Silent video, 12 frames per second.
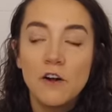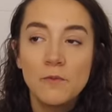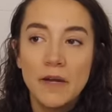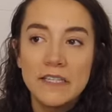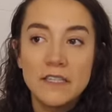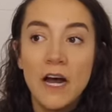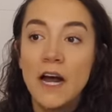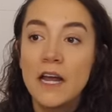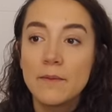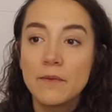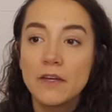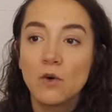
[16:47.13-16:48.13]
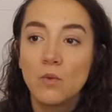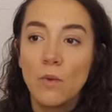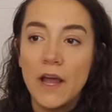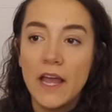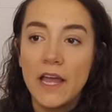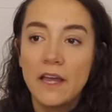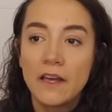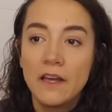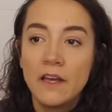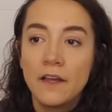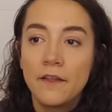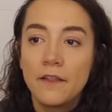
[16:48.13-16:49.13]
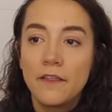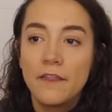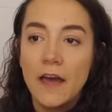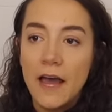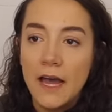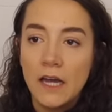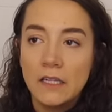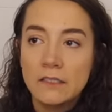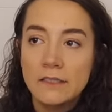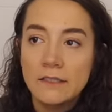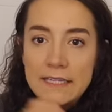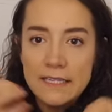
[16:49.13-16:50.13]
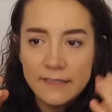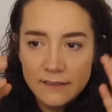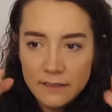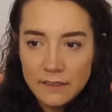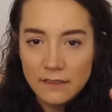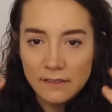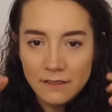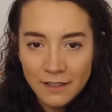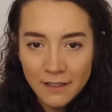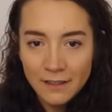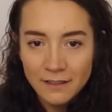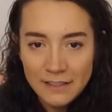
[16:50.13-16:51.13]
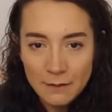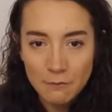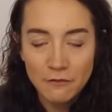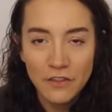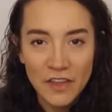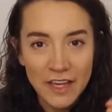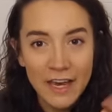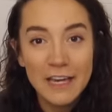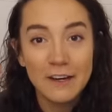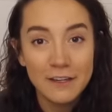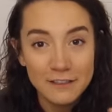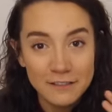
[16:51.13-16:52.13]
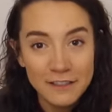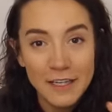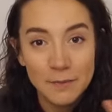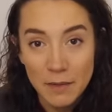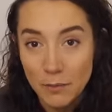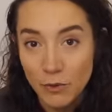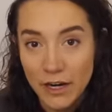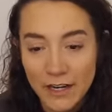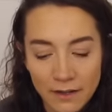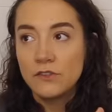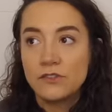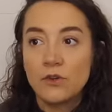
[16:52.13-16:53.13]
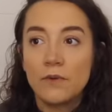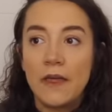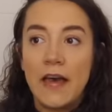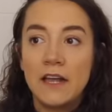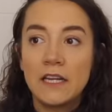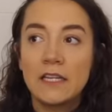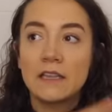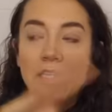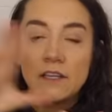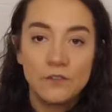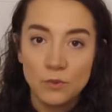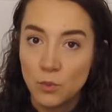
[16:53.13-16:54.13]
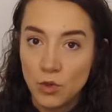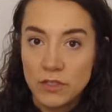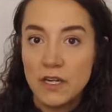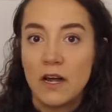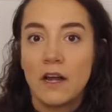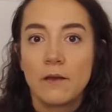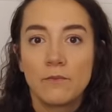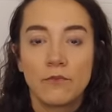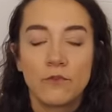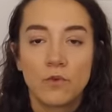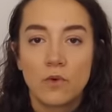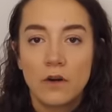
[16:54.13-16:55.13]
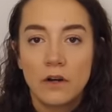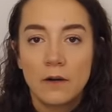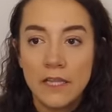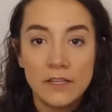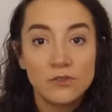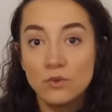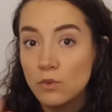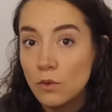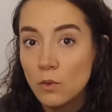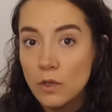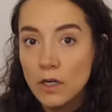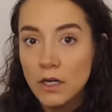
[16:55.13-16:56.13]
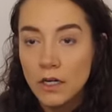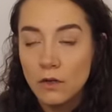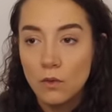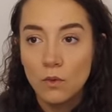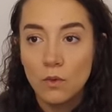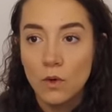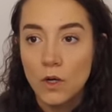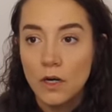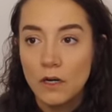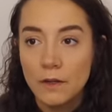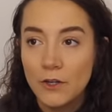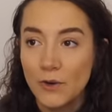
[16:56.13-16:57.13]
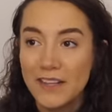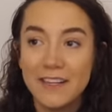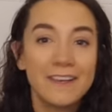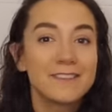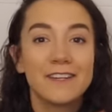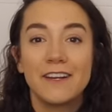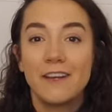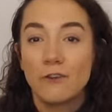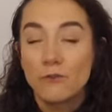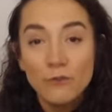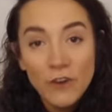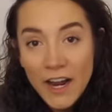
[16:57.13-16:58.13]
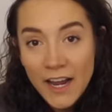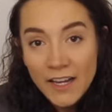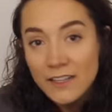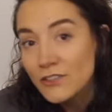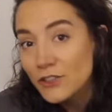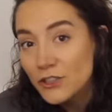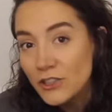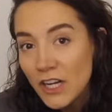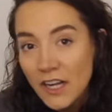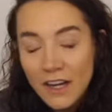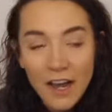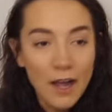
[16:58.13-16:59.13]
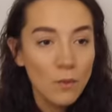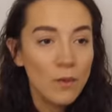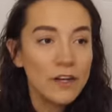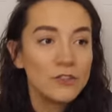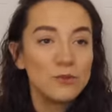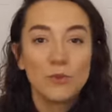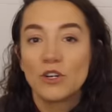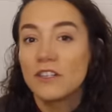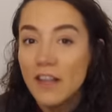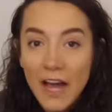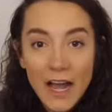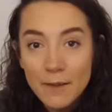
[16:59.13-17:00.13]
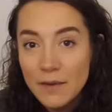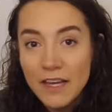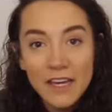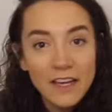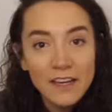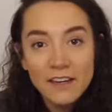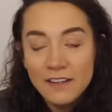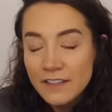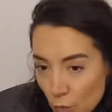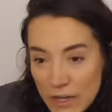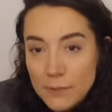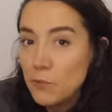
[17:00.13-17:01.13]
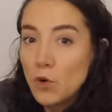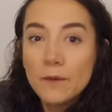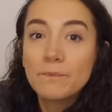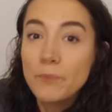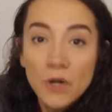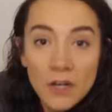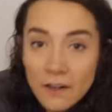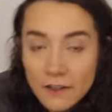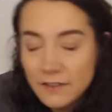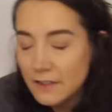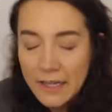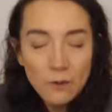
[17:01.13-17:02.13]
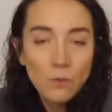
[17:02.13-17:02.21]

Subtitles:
out my time in a way that eases some of the chaos in my brain so that it leaves more time for like schoolwork or, you know, I like studying French, I wanna do more climbing, read more books, like